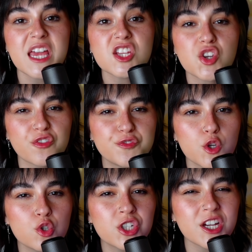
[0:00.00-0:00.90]
Is your
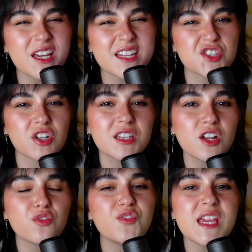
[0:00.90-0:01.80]
food good? Is your
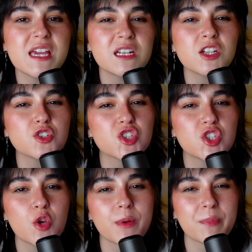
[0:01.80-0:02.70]
little vegan, little
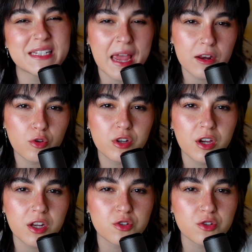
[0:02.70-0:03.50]
stupid potato good?